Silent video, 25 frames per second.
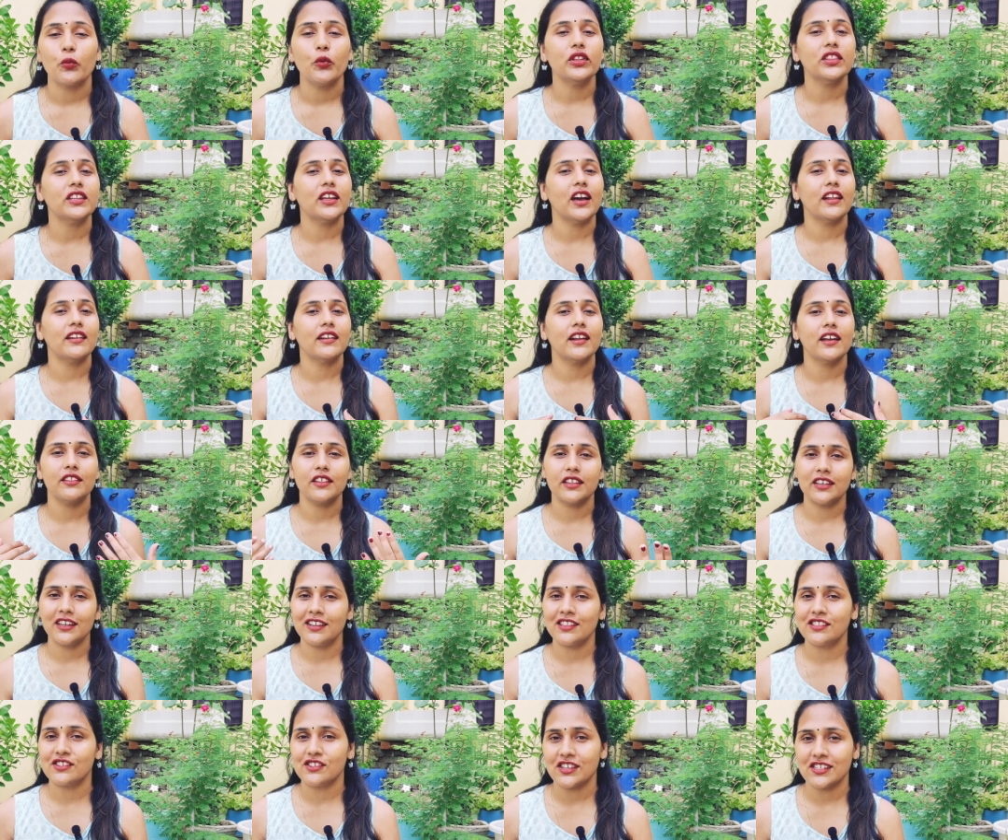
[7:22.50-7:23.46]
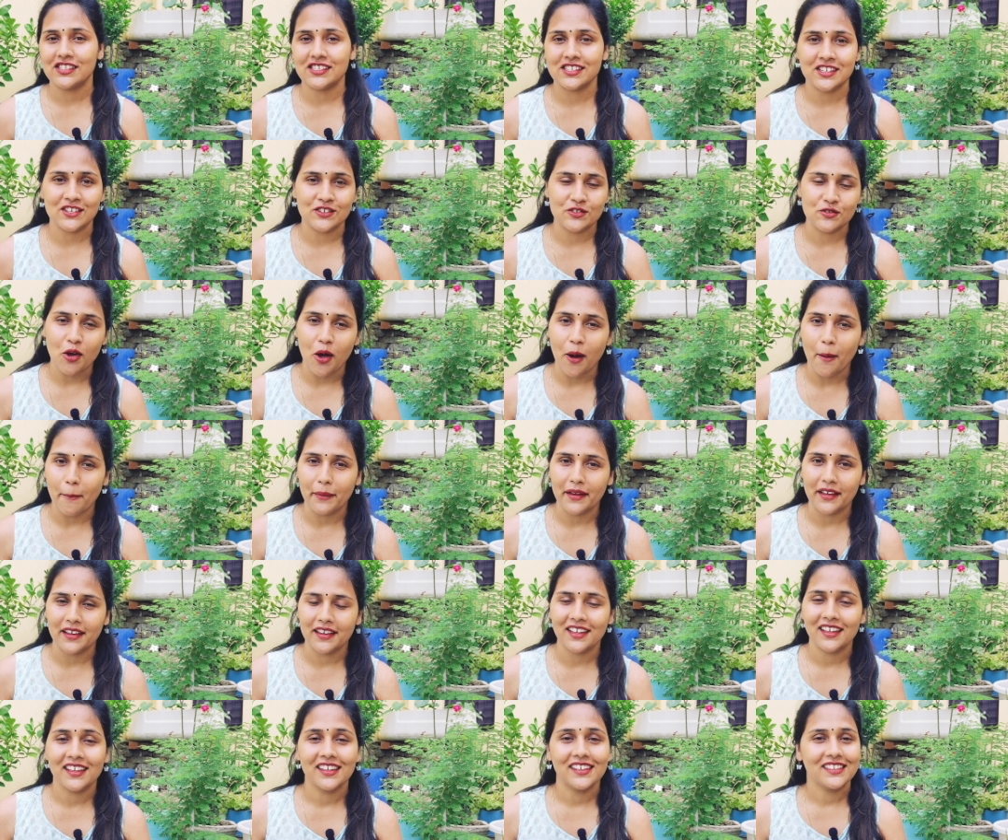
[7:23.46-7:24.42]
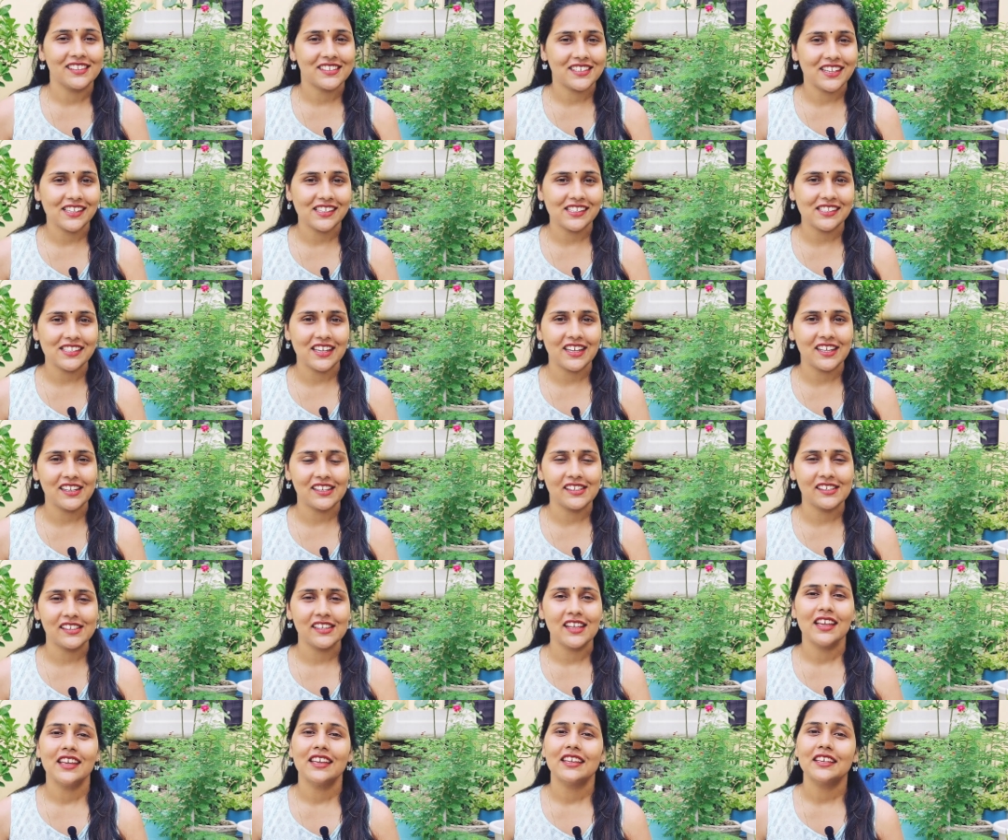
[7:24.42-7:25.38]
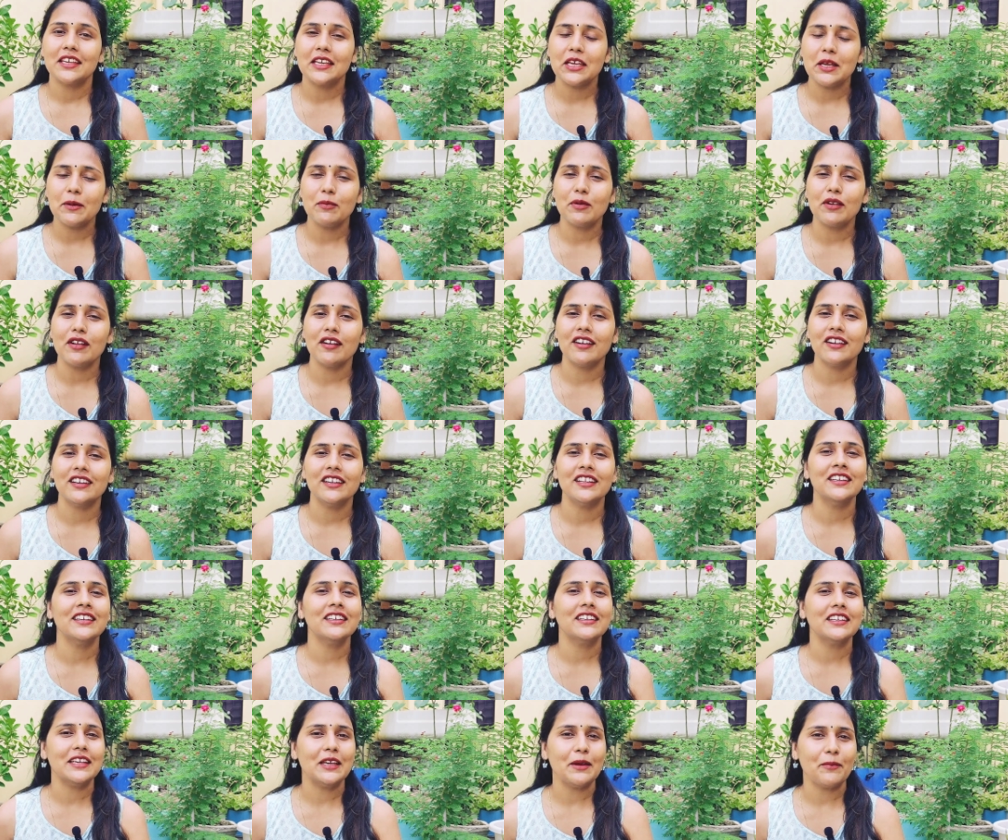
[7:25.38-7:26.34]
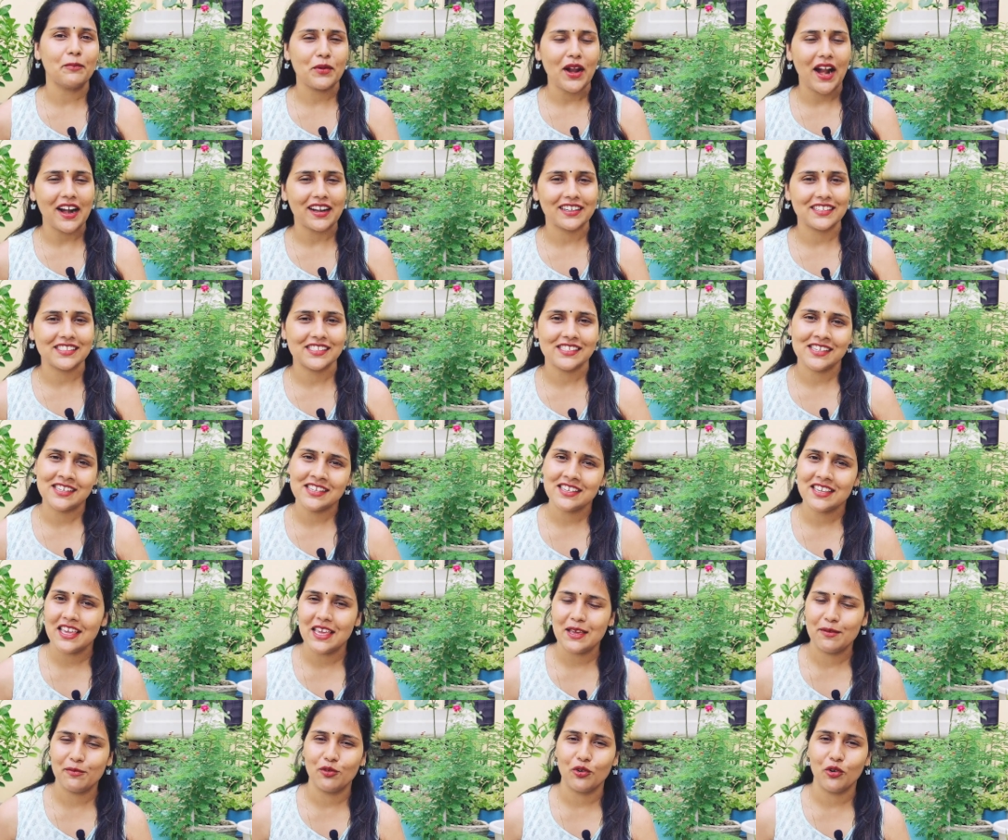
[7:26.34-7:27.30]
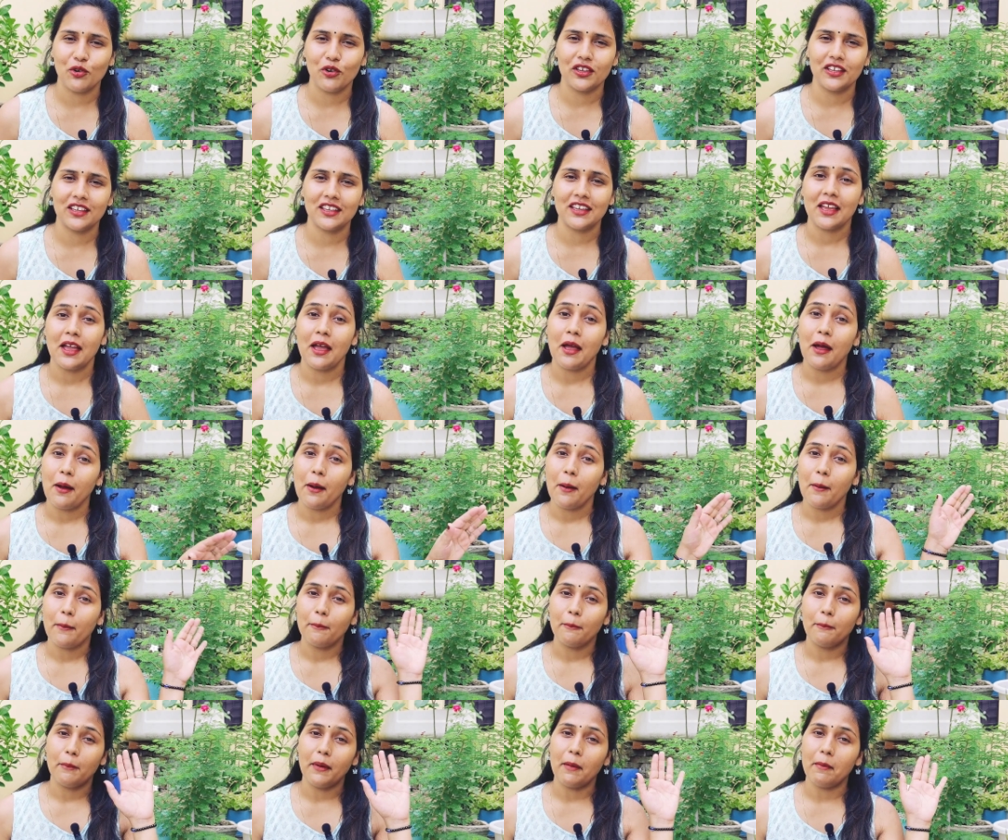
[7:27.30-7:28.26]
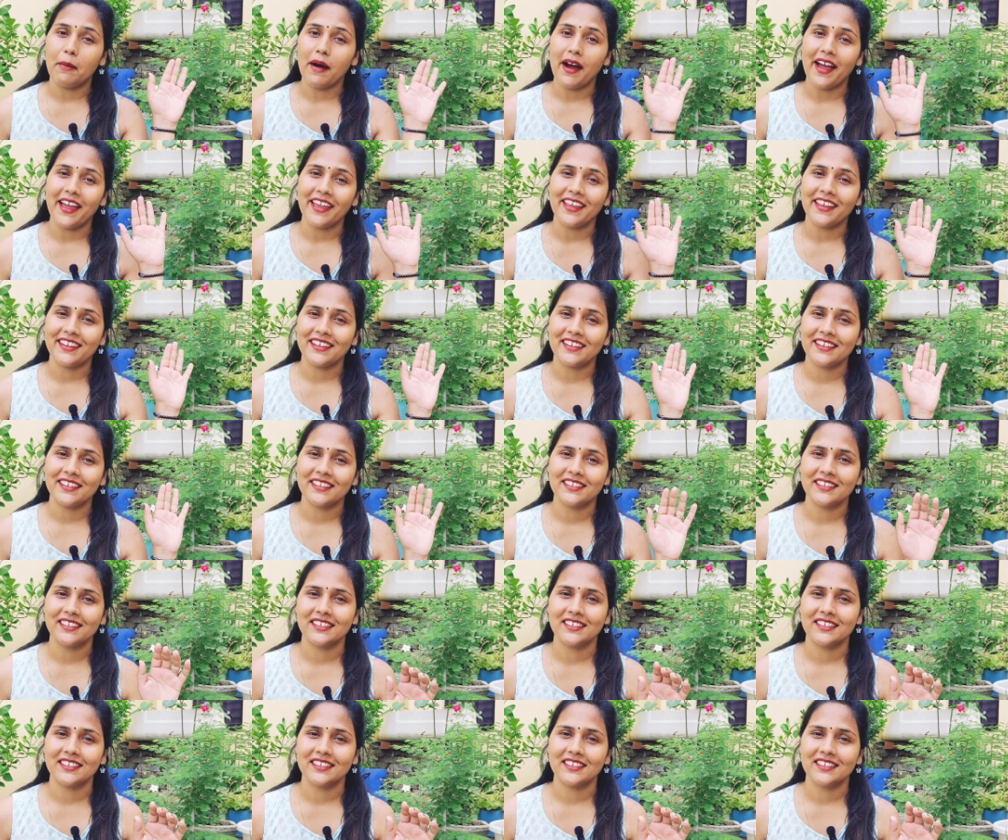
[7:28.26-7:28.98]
with another interesting topic. Till then, keep learning, keep practicing, keep growing. Bye-bye.